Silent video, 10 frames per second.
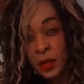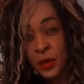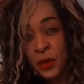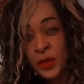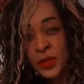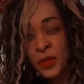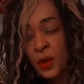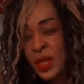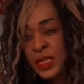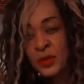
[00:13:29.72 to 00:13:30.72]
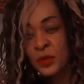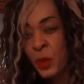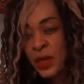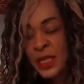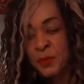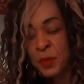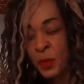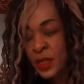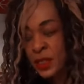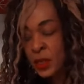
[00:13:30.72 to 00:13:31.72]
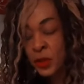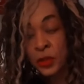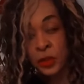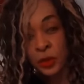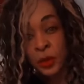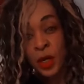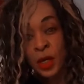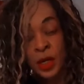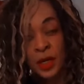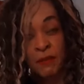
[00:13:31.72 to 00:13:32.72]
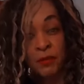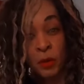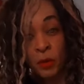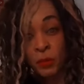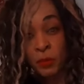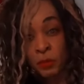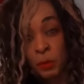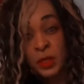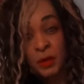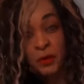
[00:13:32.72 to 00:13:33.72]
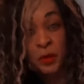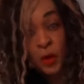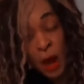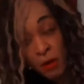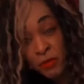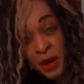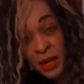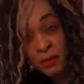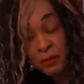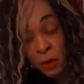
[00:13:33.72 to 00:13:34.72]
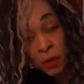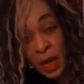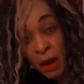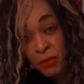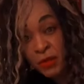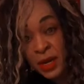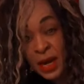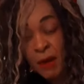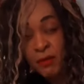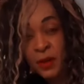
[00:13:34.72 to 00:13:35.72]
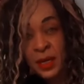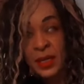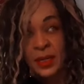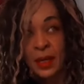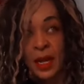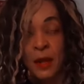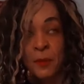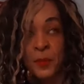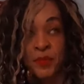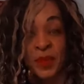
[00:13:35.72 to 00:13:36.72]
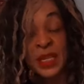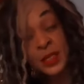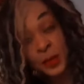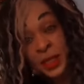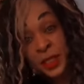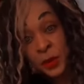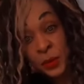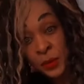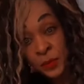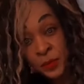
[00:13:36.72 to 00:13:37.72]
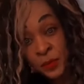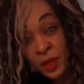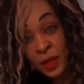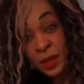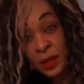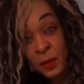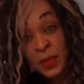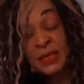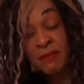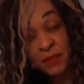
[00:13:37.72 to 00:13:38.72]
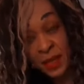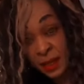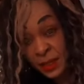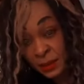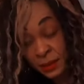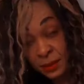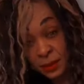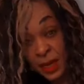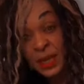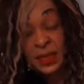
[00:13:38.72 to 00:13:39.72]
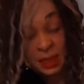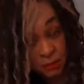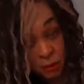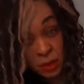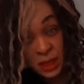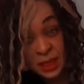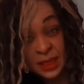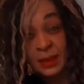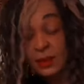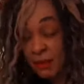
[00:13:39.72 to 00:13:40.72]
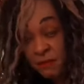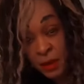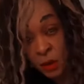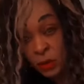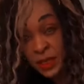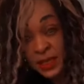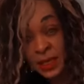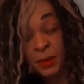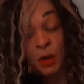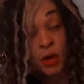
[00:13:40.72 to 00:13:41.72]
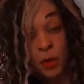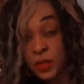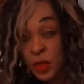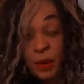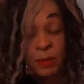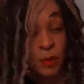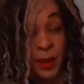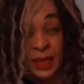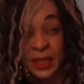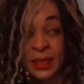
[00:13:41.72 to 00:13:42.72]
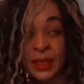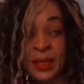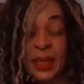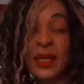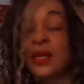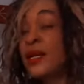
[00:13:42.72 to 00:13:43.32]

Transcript: You know, so that's what he's been wanting to do. If you, most of you know Alfred, you followed Alfred. Alfred um, is 22 with severe learning difficulties, severe autism, a chromosome abnormality.